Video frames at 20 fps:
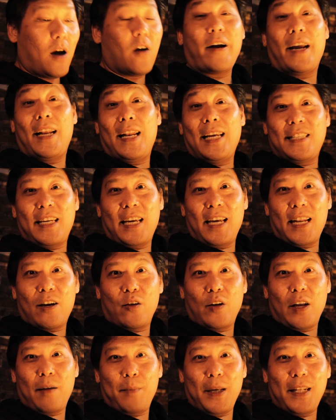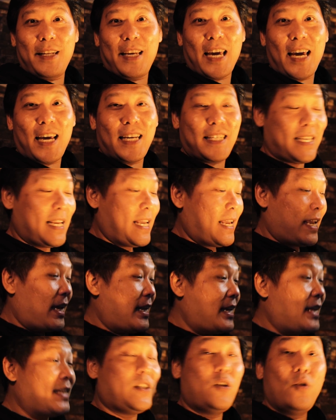Alright, let's head out and meet Cass,
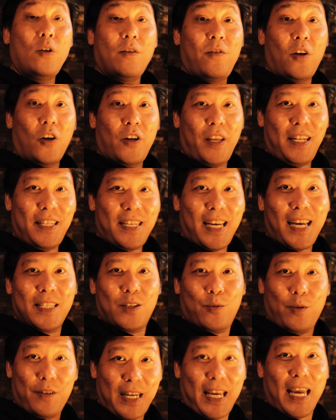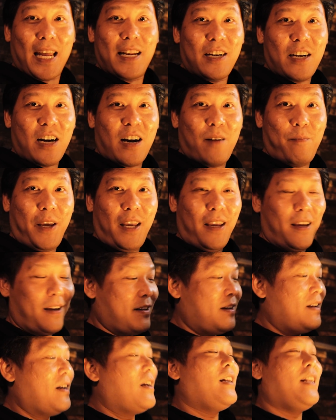and let's do a vlogging test with the Canon RP.
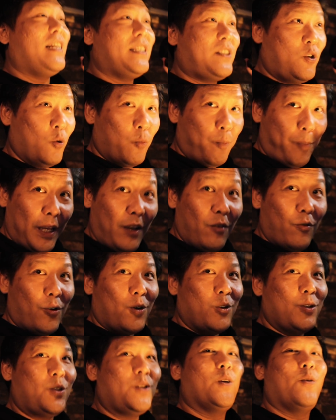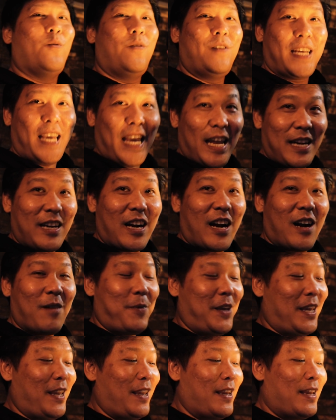Let's do B-rolls with the Canon
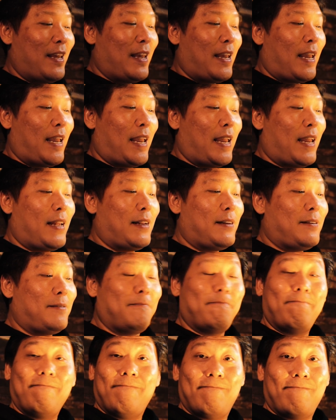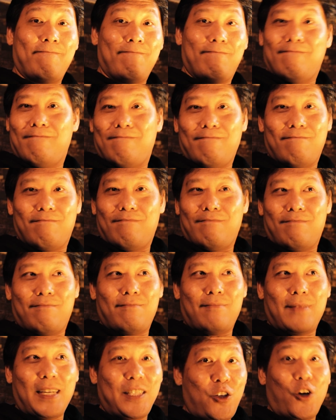RP and
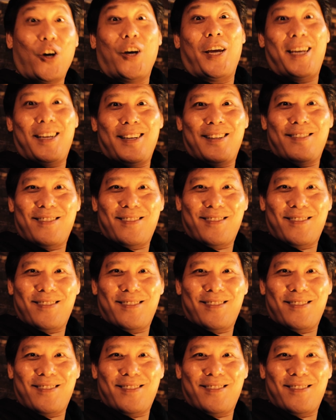enjoy!